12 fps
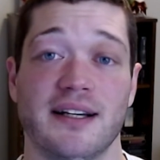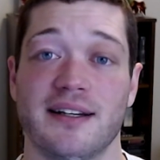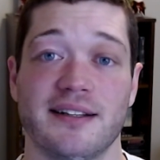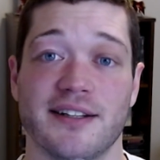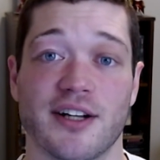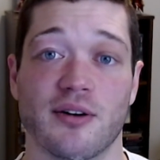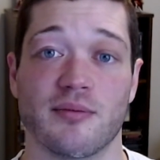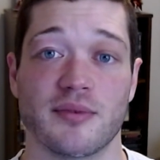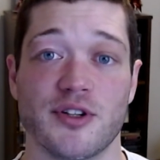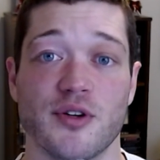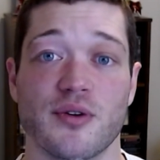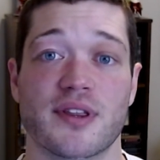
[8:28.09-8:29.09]

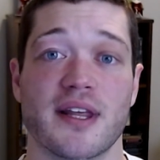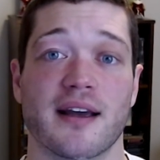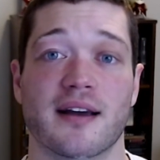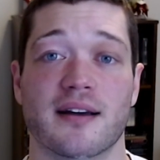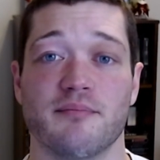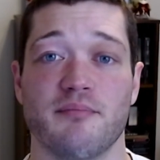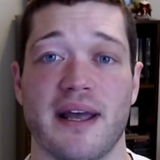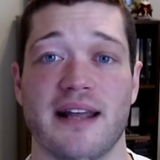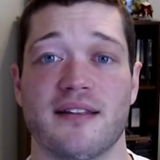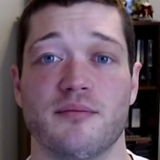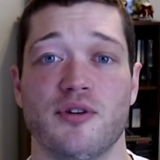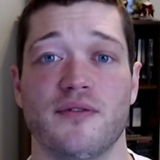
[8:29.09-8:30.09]
you think
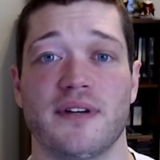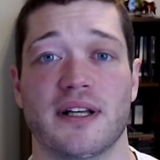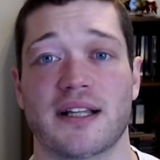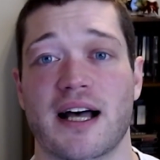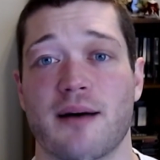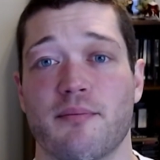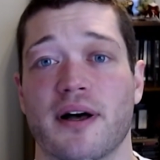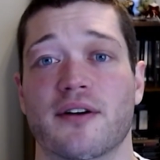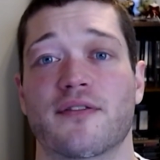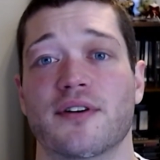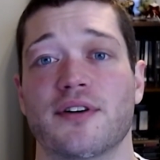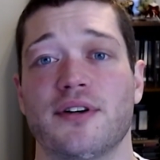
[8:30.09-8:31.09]
made the movie a lot better
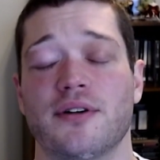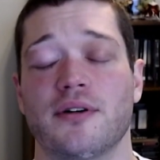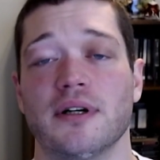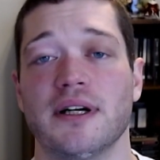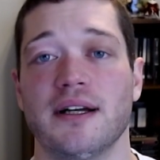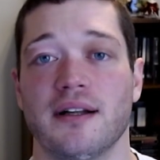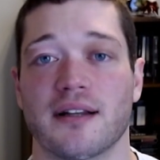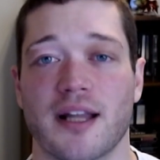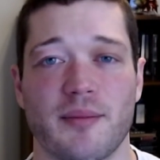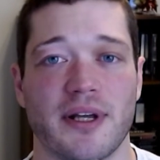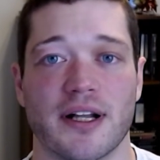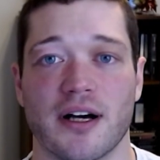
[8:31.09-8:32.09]
for you, let
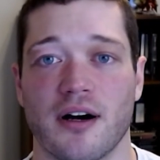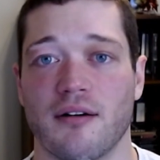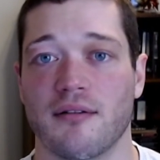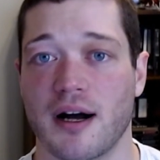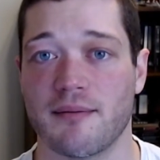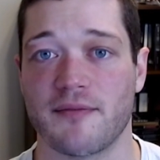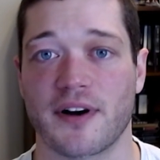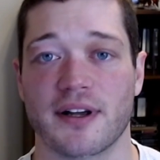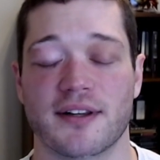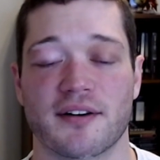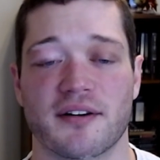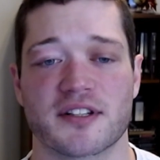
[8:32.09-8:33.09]
me know. I'm very
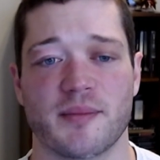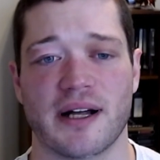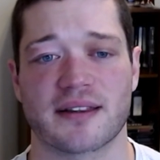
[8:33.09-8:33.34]
curious about